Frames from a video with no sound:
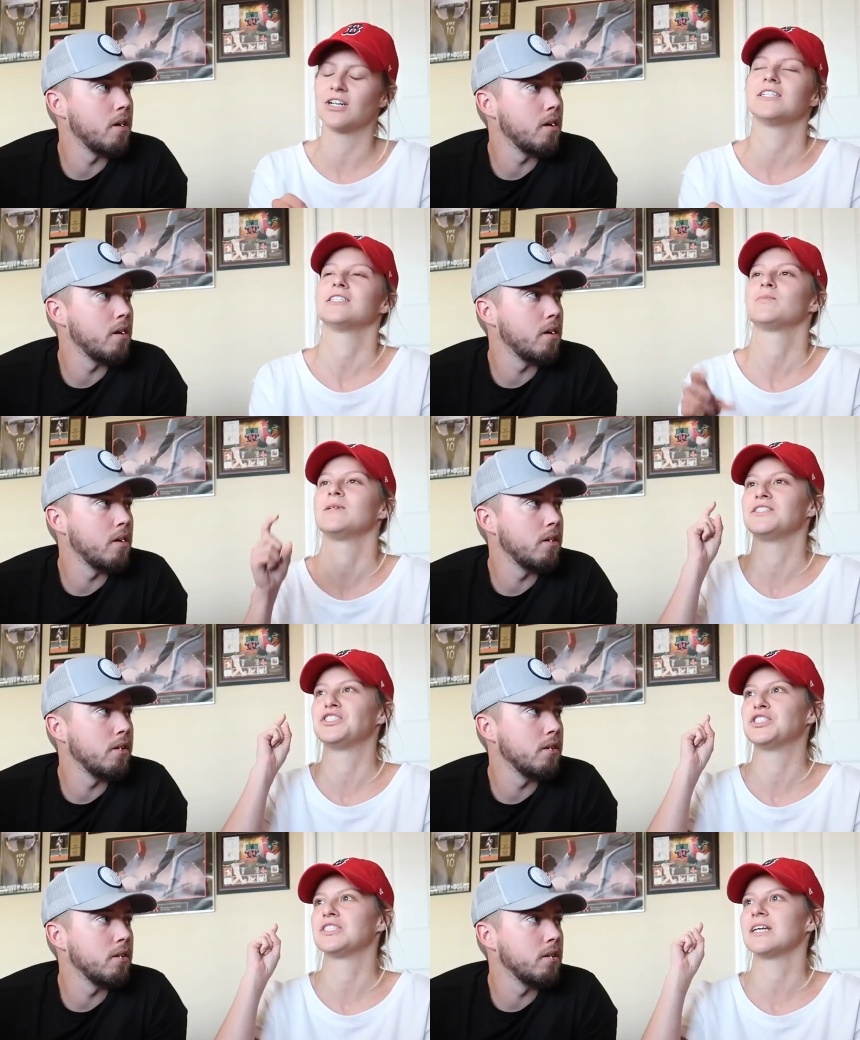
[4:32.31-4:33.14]
Speaker 1: artist, but
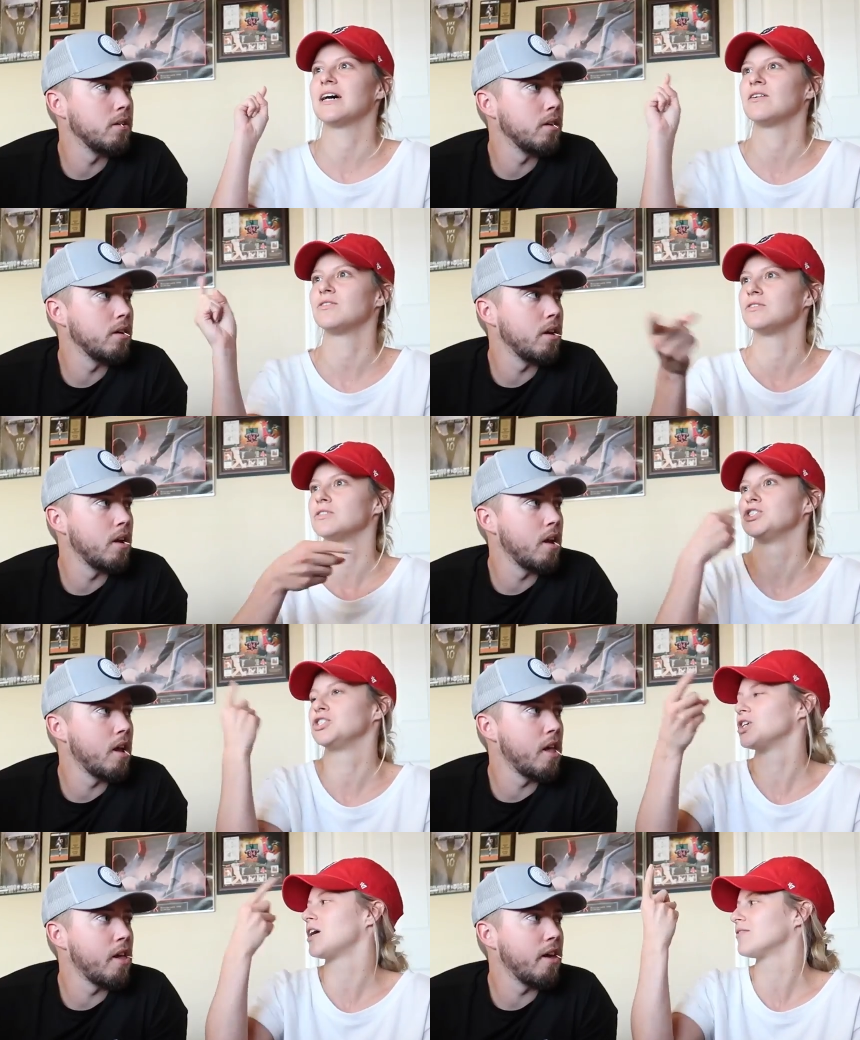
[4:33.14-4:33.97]
it's just that whole
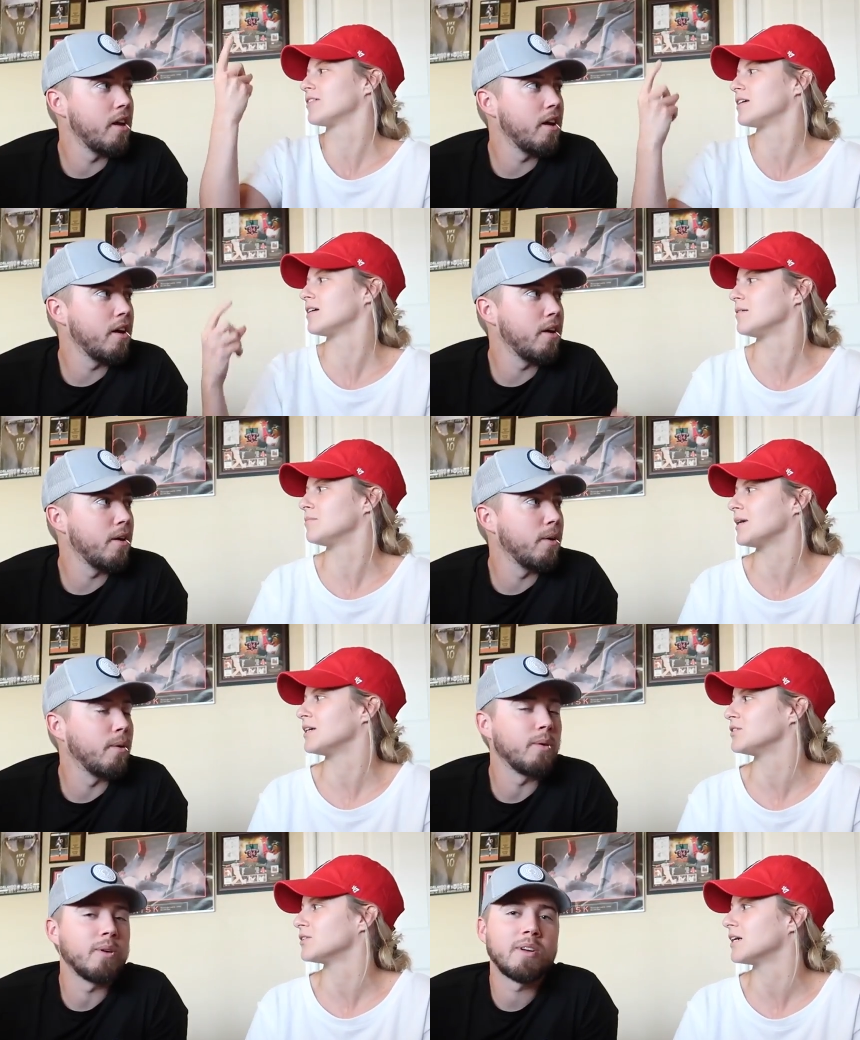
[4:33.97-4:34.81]
genre
Speaker 2: oh,
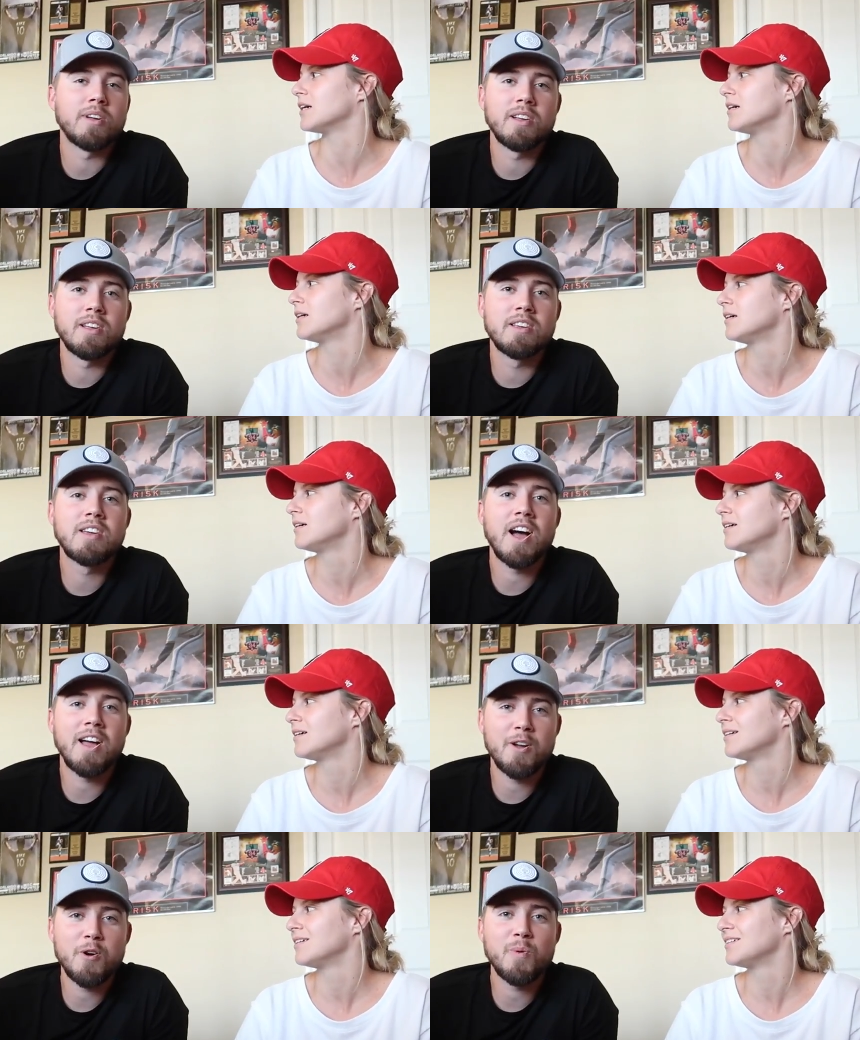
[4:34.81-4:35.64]
on Pandora.
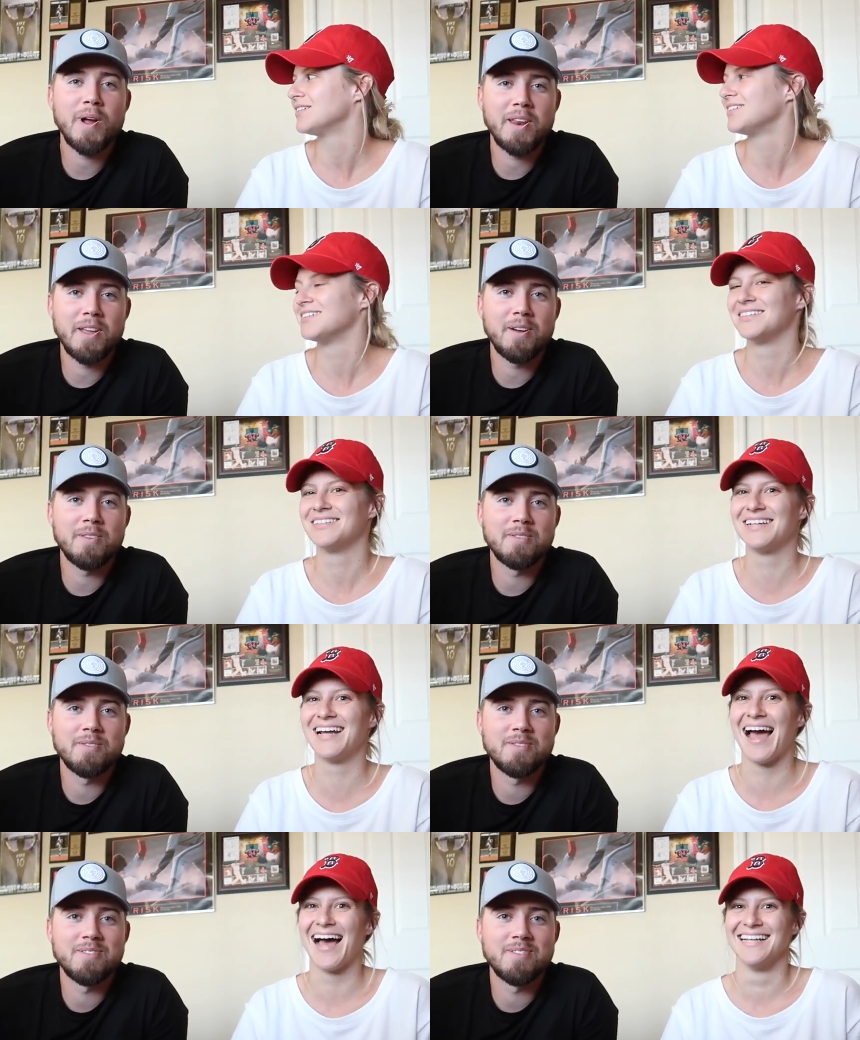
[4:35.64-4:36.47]
Kygo Radio.
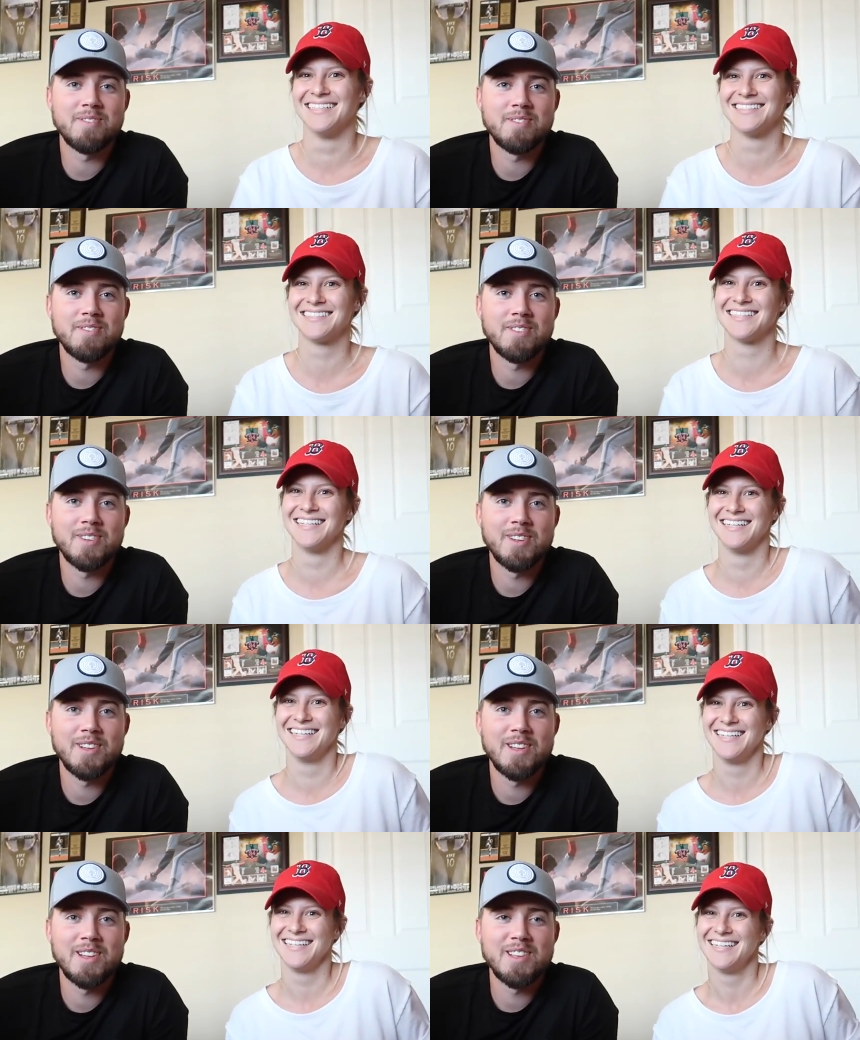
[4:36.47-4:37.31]
Speaker 1: Yes.
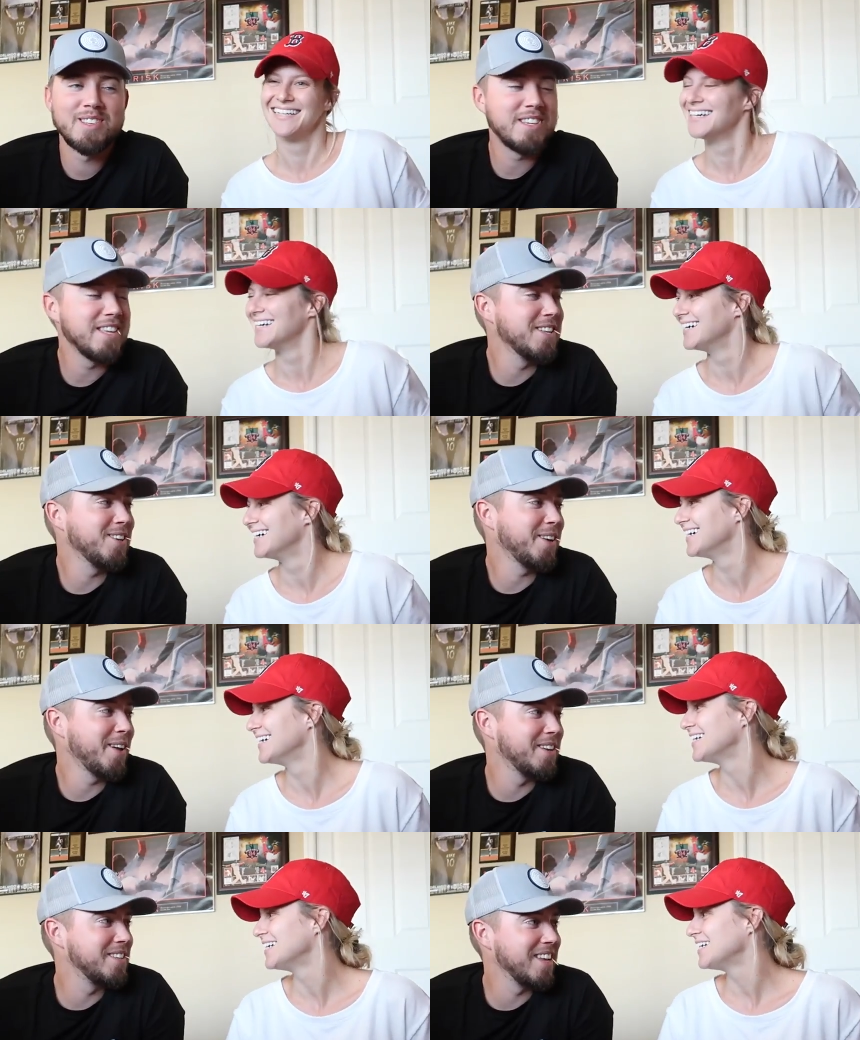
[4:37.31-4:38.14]
Speaker 2: See, that's all
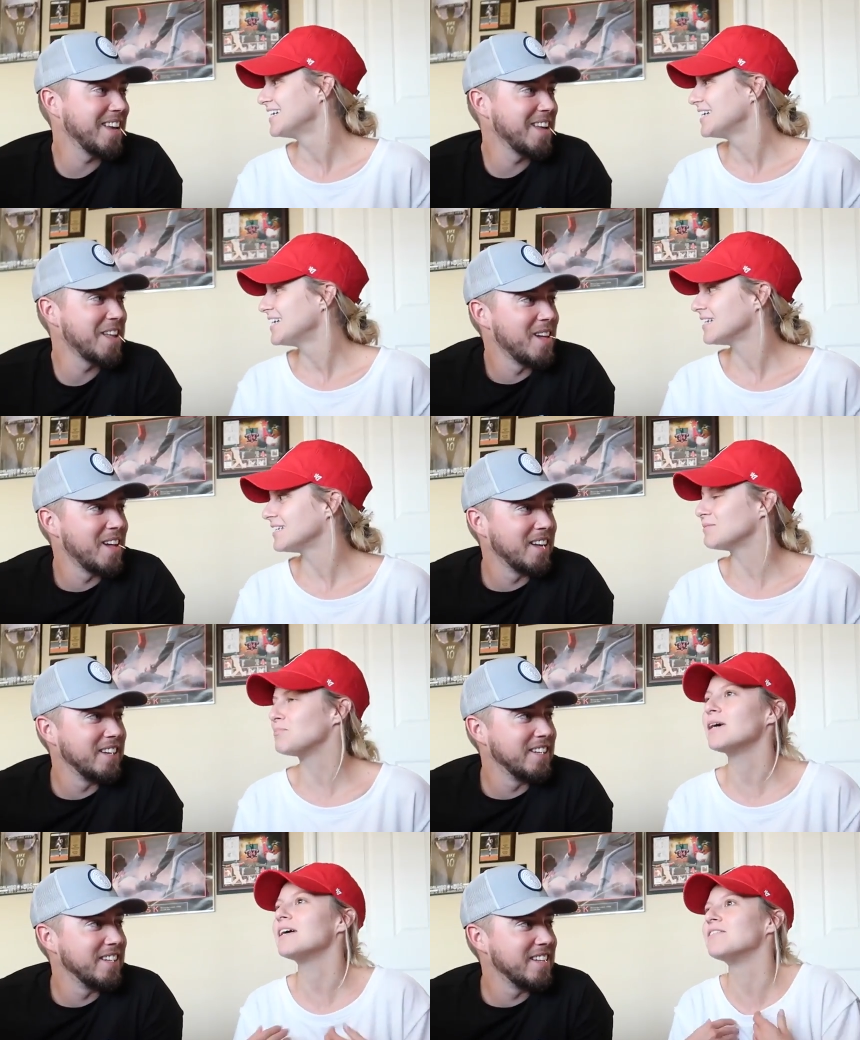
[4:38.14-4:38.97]
you had to say.
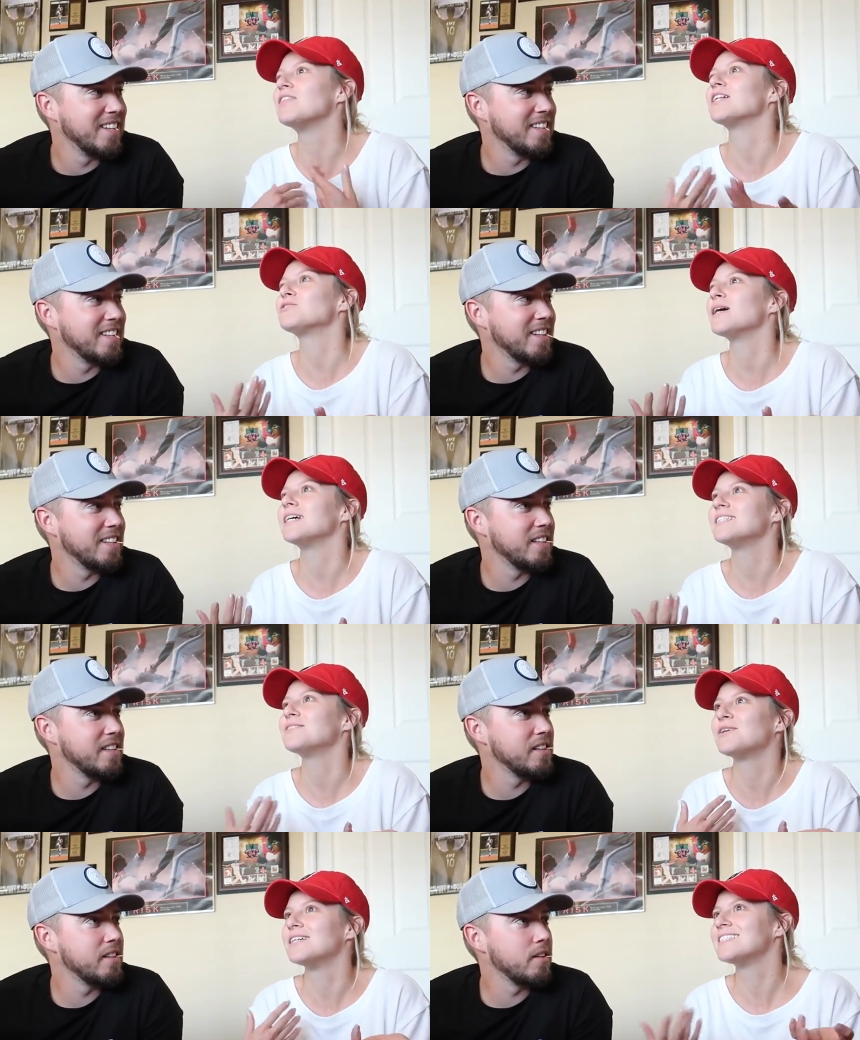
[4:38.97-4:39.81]
Speaker 1: But it, that's what I
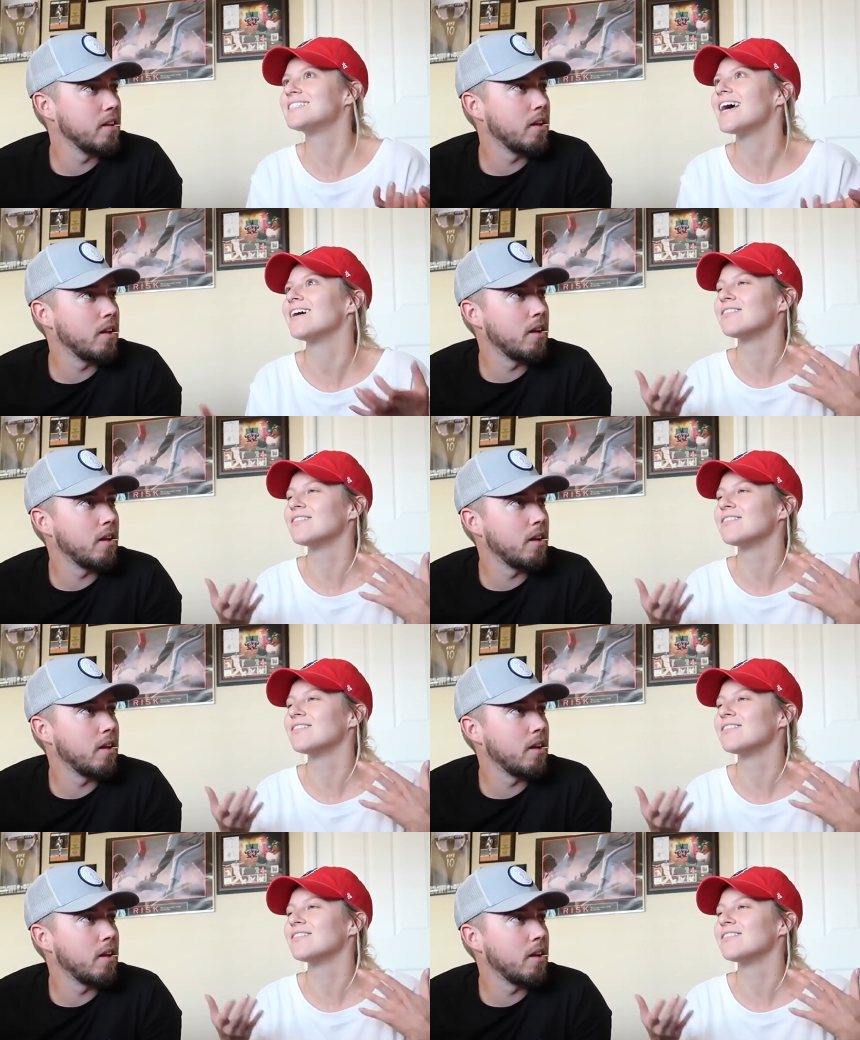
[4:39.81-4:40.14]
didn't want to say,